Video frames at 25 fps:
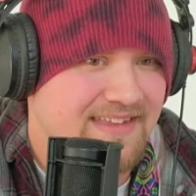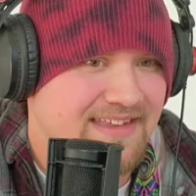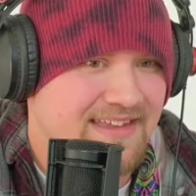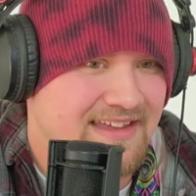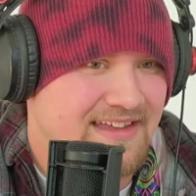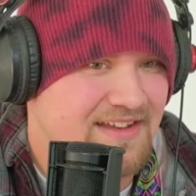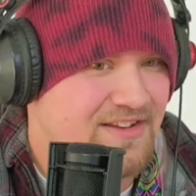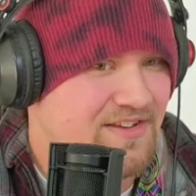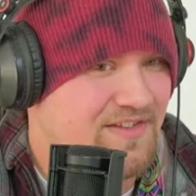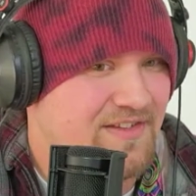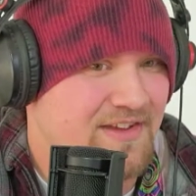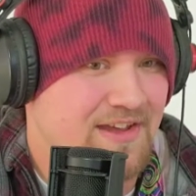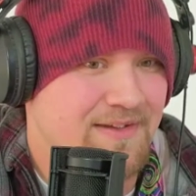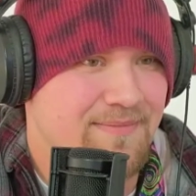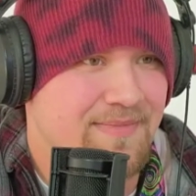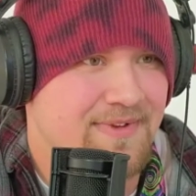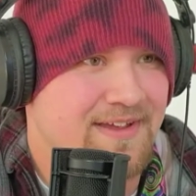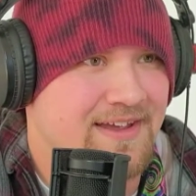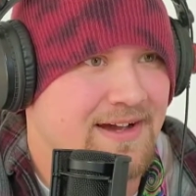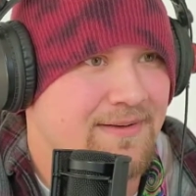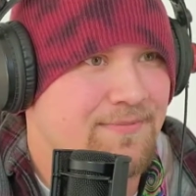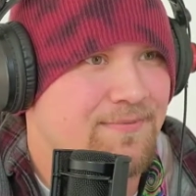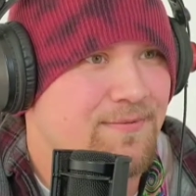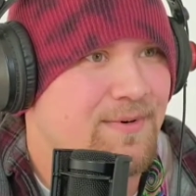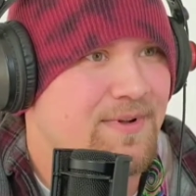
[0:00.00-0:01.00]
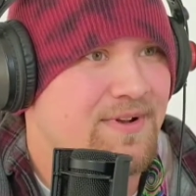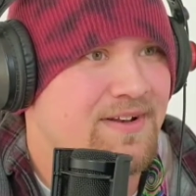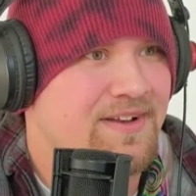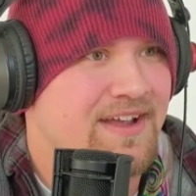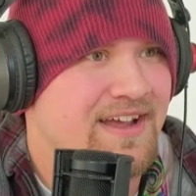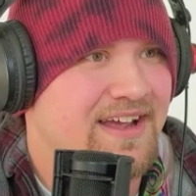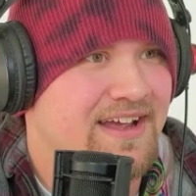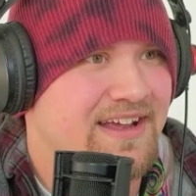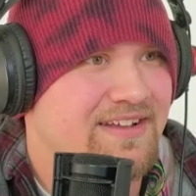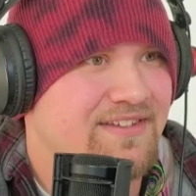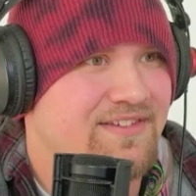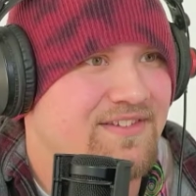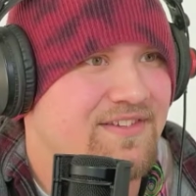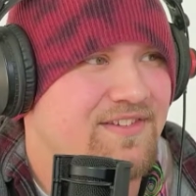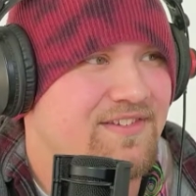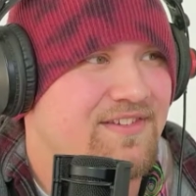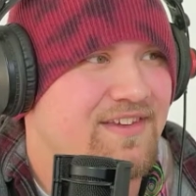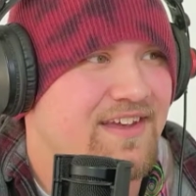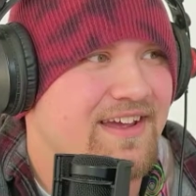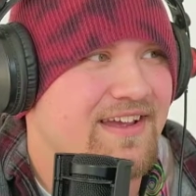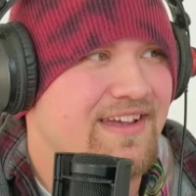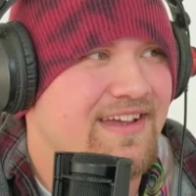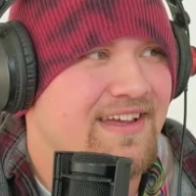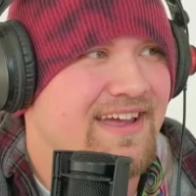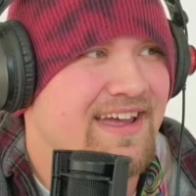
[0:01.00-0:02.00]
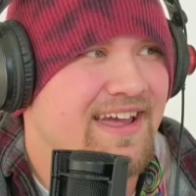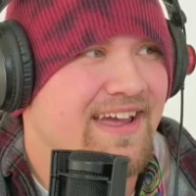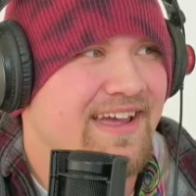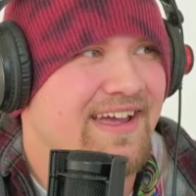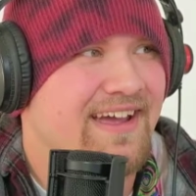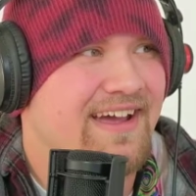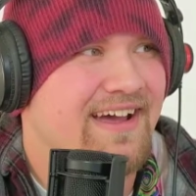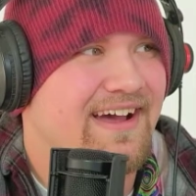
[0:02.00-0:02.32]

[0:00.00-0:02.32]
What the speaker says: just hit me up one day. It's just like, hey,